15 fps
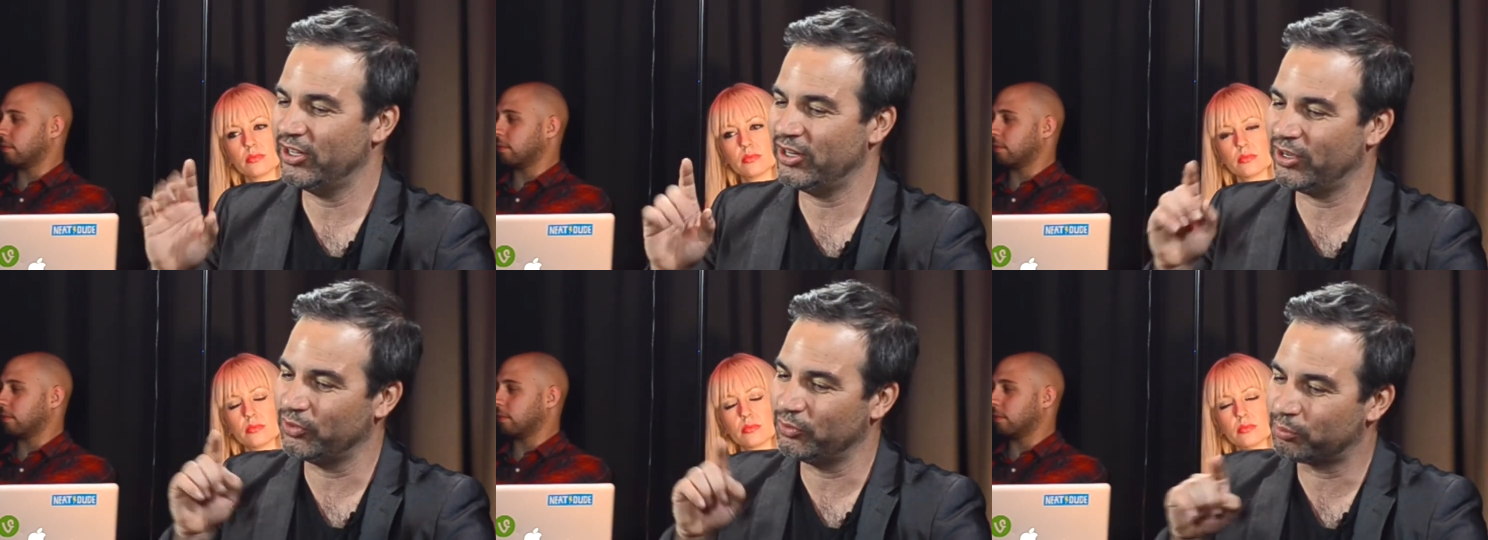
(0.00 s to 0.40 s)

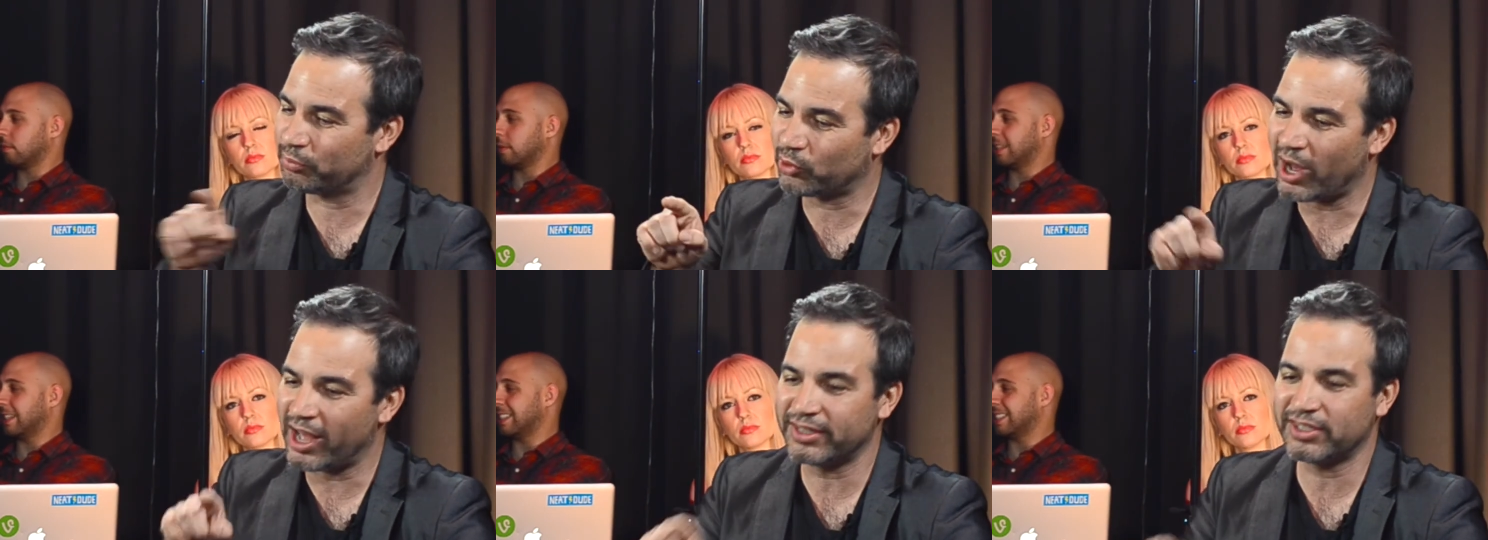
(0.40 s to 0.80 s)
Speaker 1: you know
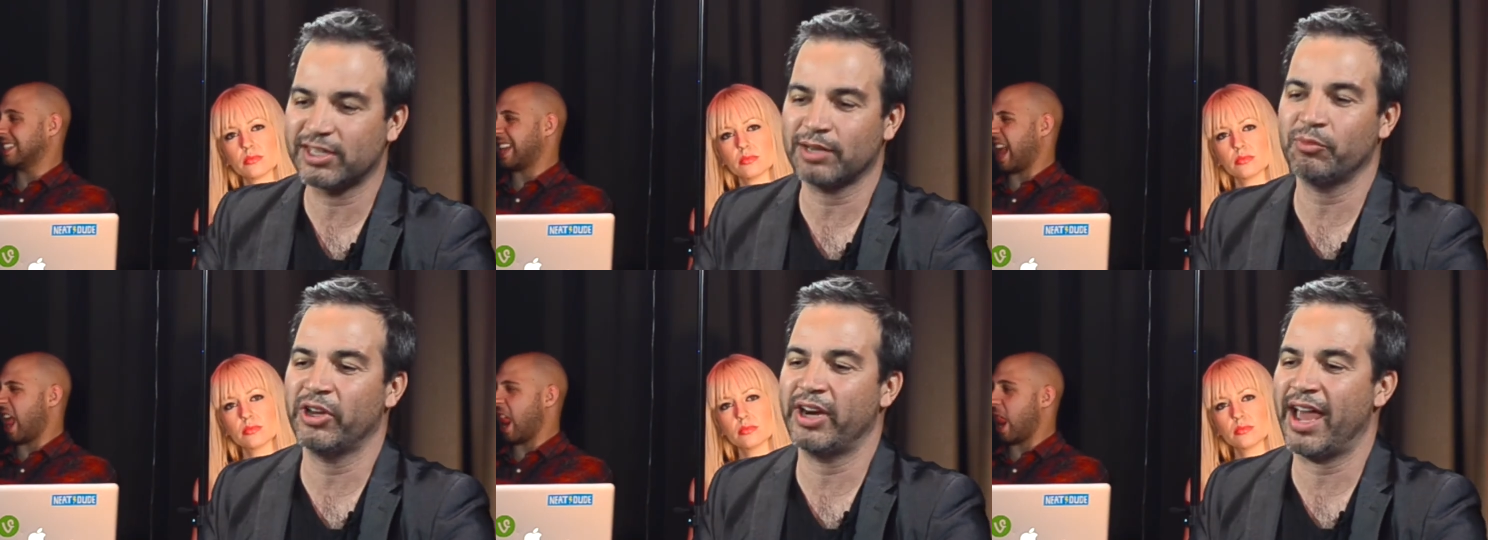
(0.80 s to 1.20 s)
prod
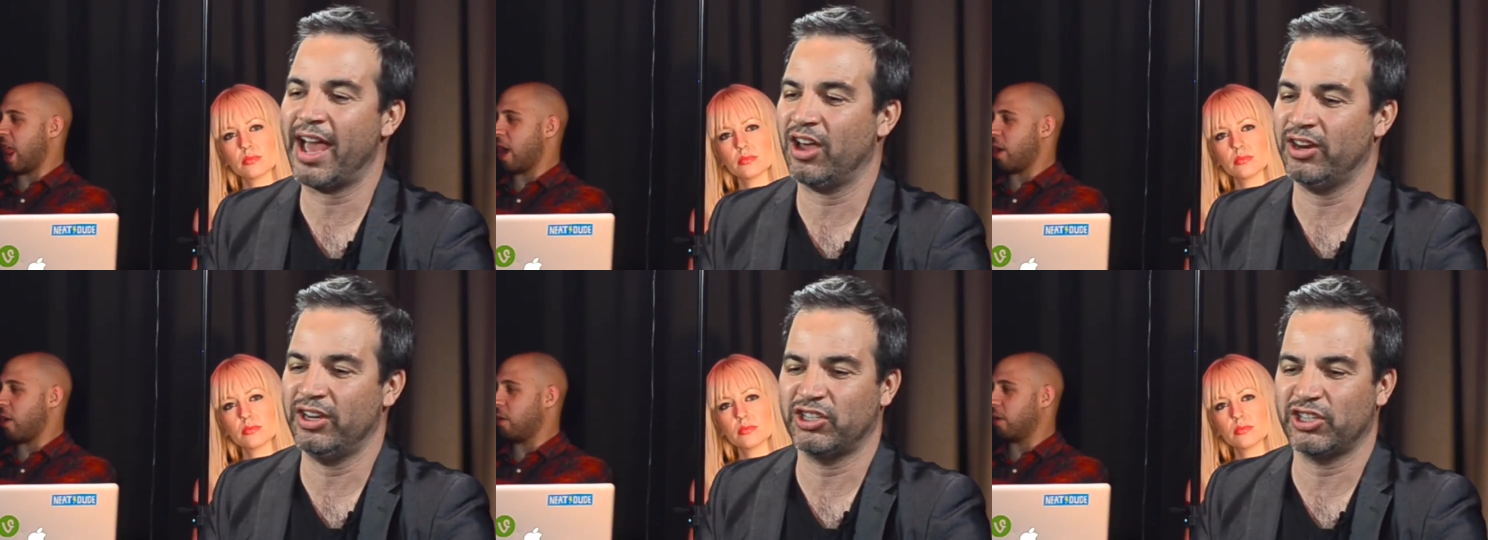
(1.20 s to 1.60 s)
someone
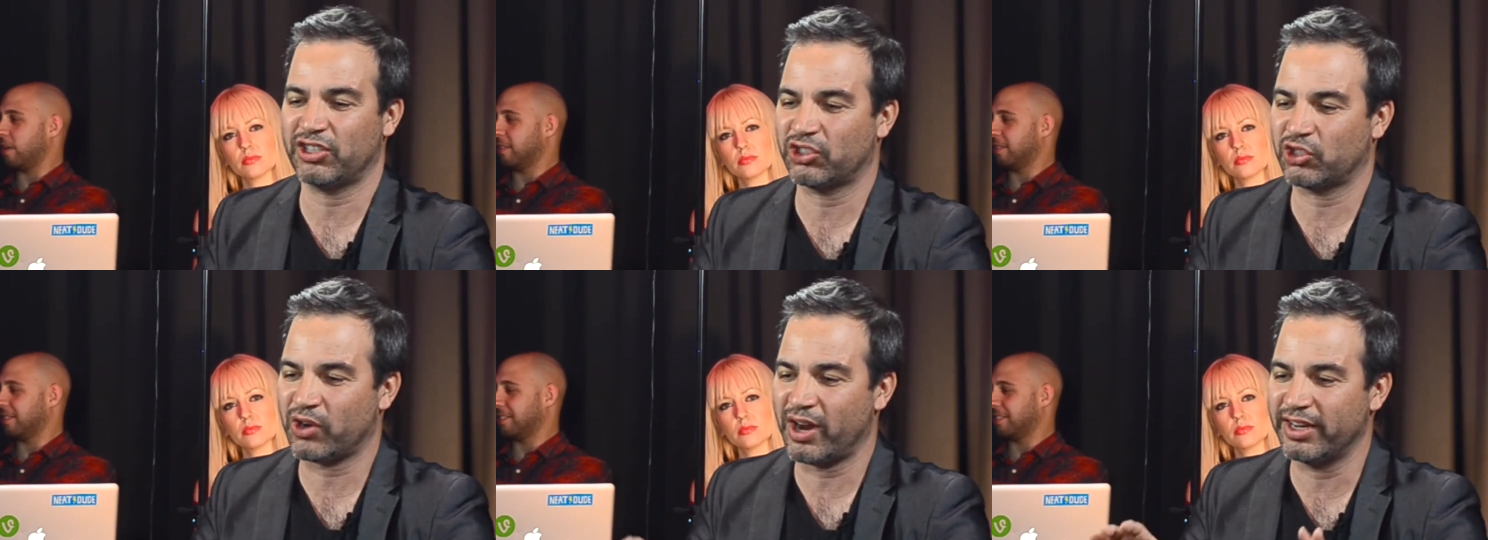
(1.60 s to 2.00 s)
out and
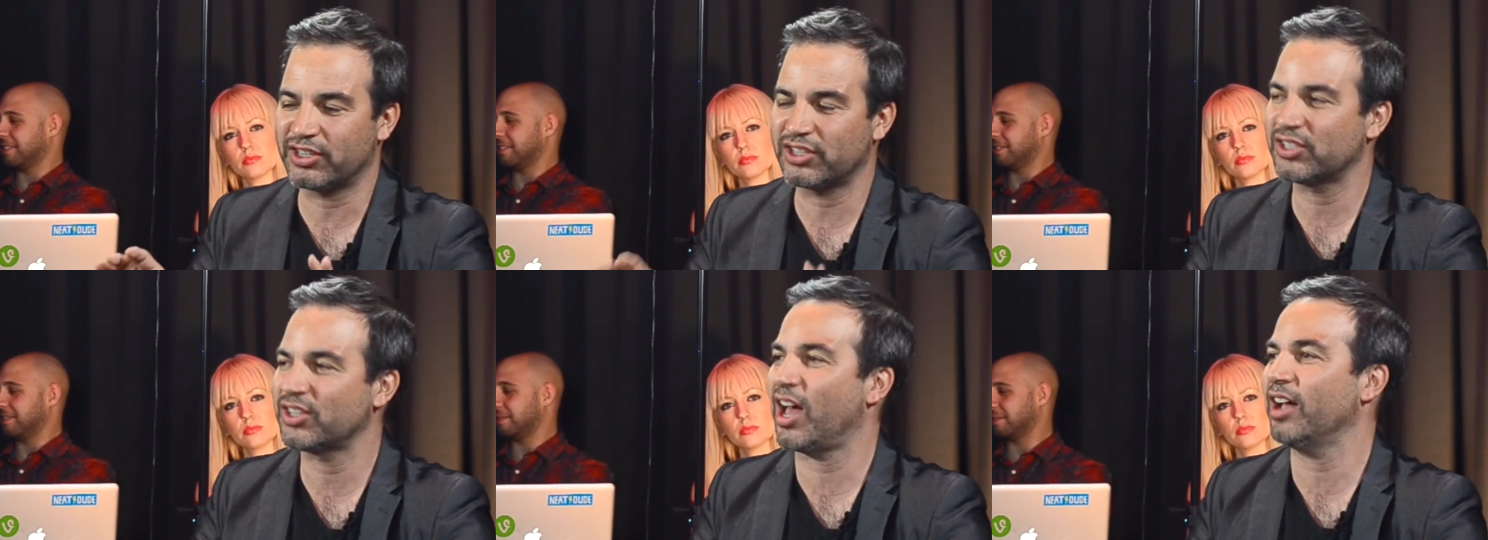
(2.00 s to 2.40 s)
just try
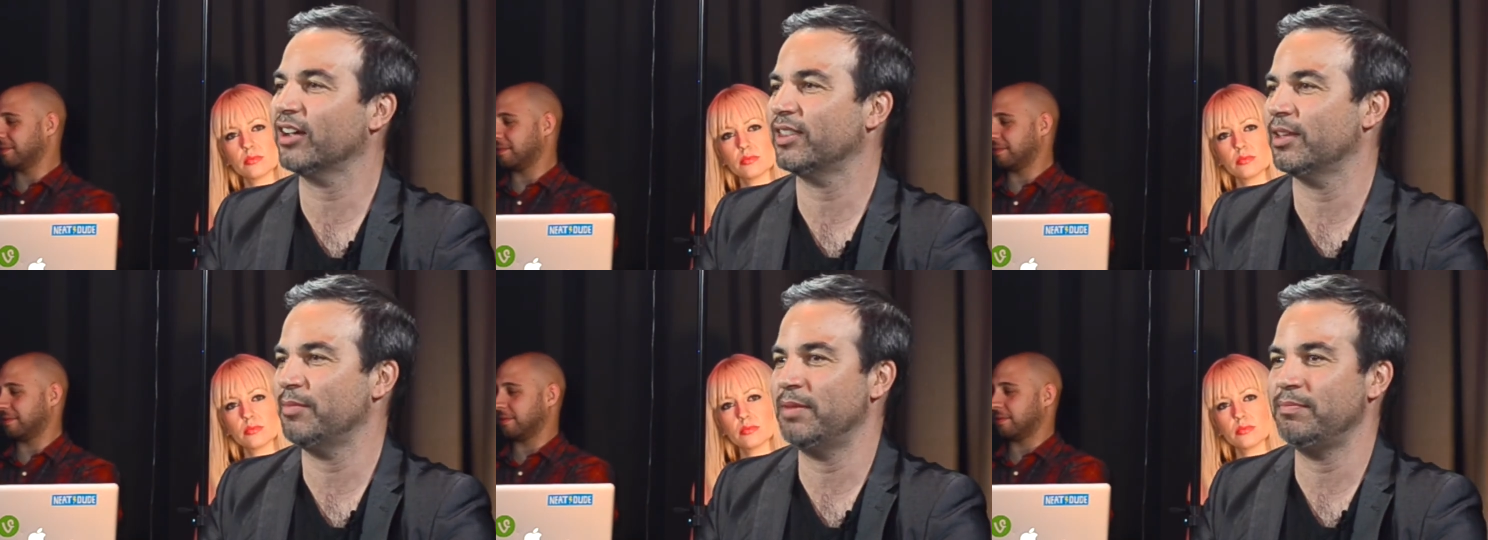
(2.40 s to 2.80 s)
and
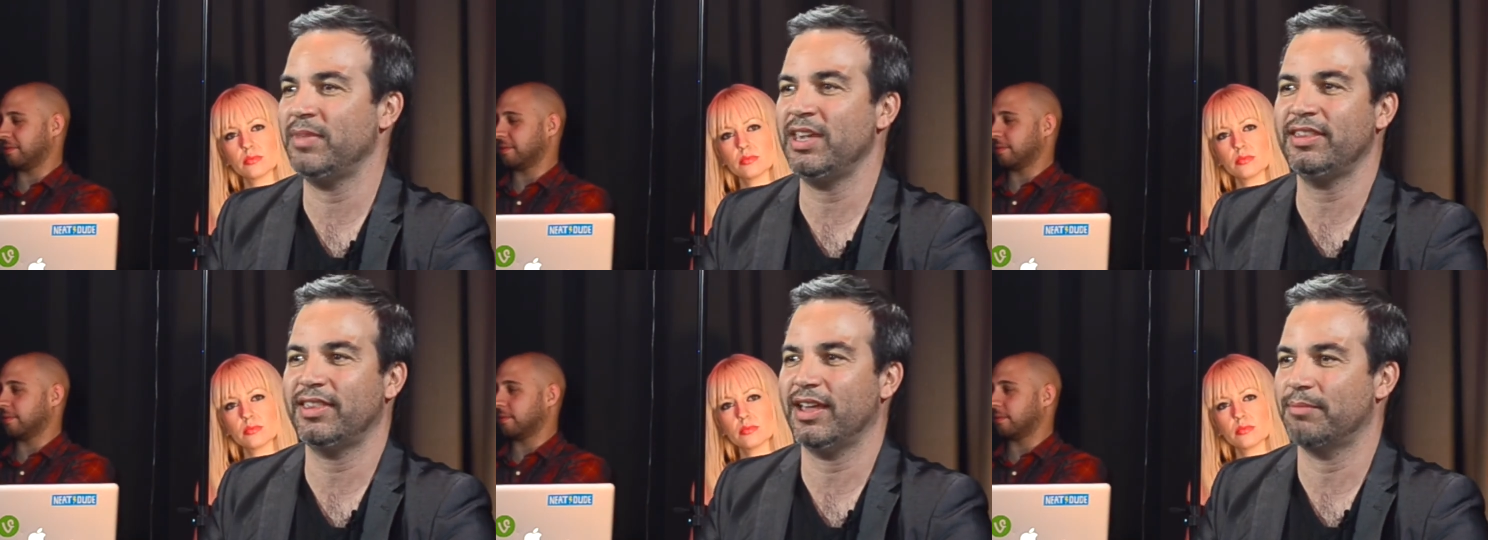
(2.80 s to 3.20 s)
stalk them
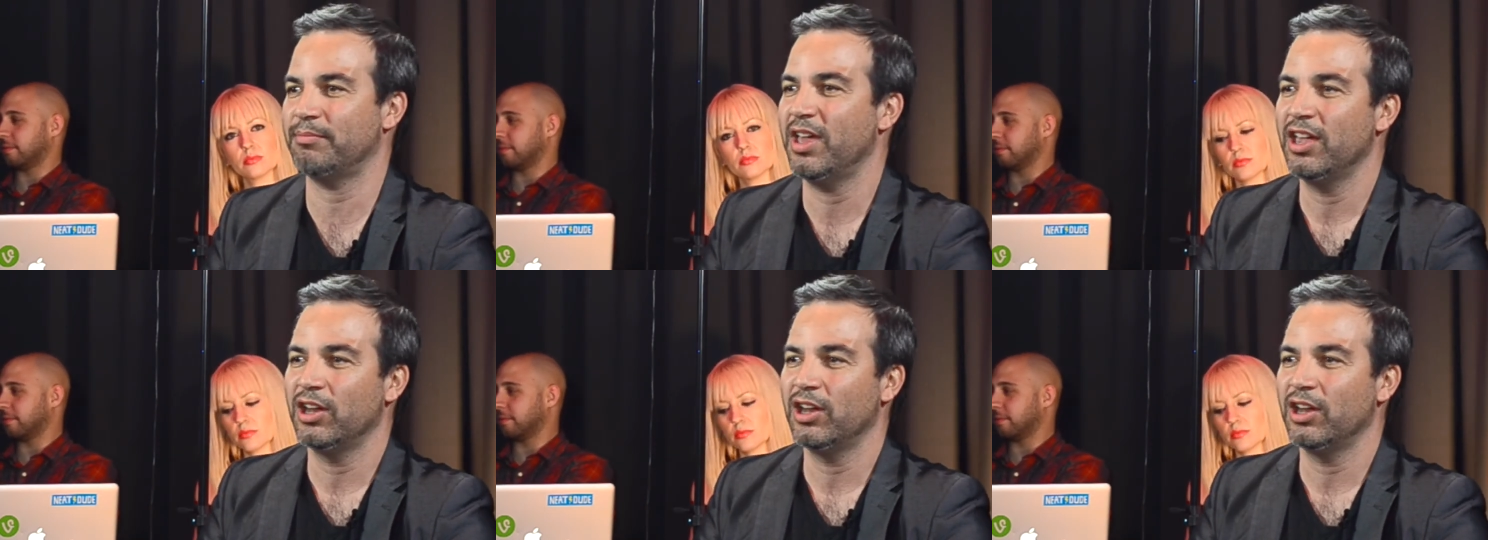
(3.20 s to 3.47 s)
and meet them